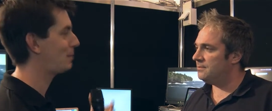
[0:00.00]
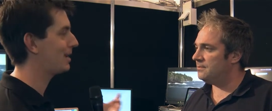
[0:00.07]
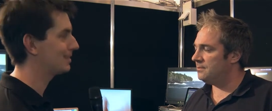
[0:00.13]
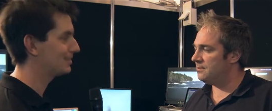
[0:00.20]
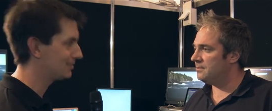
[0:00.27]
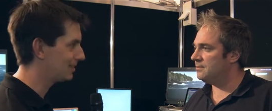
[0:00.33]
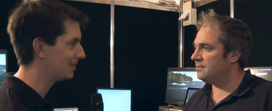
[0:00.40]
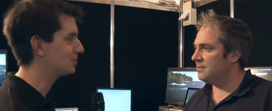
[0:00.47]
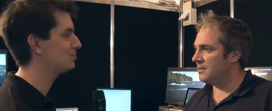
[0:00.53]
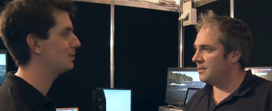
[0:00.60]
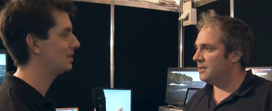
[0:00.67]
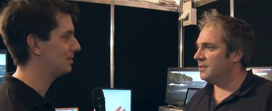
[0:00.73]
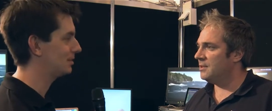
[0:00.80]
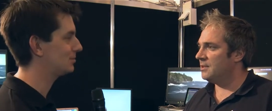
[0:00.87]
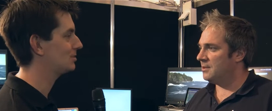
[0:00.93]
Speaker 1: pace and their
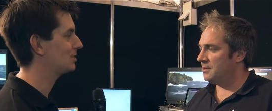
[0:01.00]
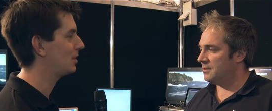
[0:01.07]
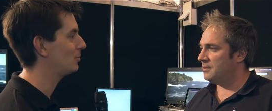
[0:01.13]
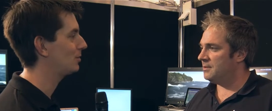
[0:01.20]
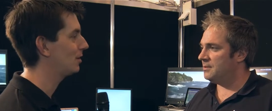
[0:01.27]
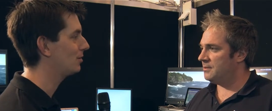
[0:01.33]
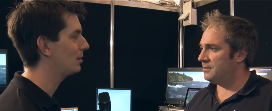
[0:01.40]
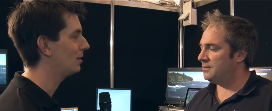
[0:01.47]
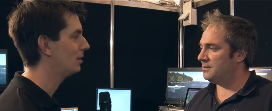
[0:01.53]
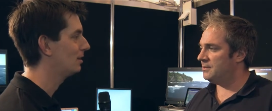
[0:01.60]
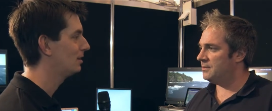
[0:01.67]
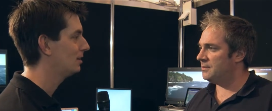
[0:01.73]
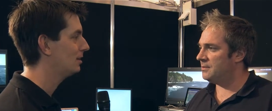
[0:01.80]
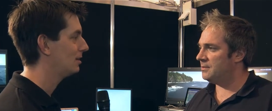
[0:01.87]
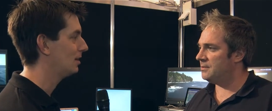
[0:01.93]
speed. And as you say, when other
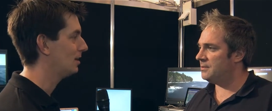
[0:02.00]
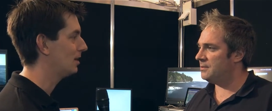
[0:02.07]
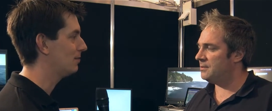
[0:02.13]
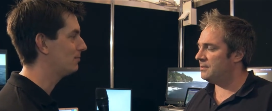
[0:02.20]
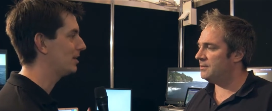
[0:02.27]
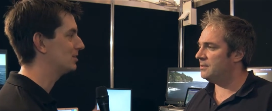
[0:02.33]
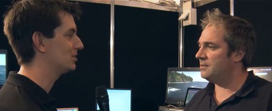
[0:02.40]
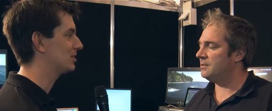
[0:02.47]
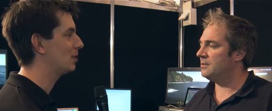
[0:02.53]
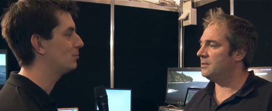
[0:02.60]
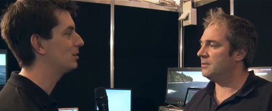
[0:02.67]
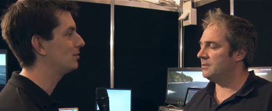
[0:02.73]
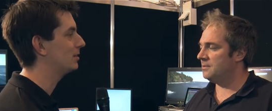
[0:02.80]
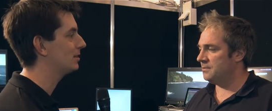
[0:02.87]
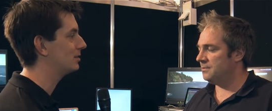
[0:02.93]
uh, events come
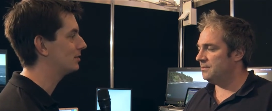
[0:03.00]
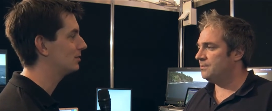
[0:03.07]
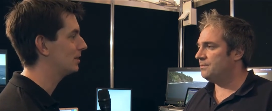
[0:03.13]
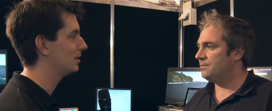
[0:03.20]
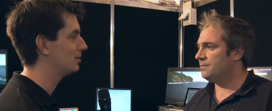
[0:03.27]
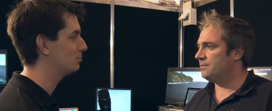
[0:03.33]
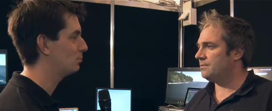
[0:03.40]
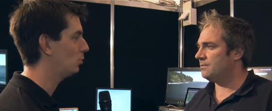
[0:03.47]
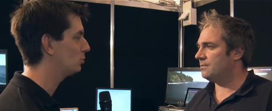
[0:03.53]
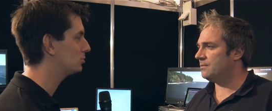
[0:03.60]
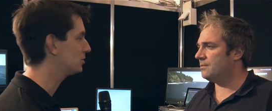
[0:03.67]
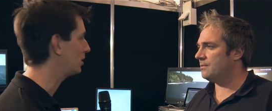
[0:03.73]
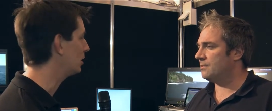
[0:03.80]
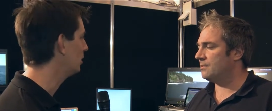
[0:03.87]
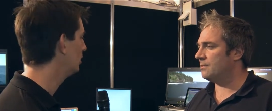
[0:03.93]
in, they can they can pause
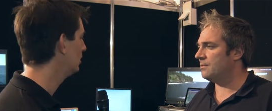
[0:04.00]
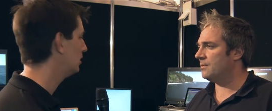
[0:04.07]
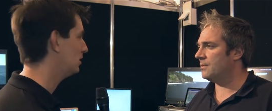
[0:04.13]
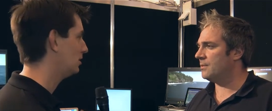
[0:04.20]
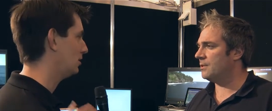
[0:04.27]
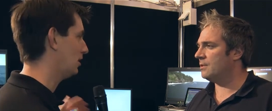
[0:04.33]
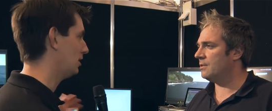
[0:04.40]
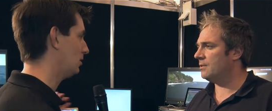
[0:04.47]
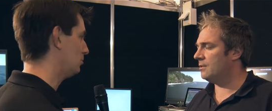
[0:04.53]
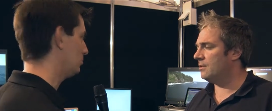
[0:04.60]
the uh,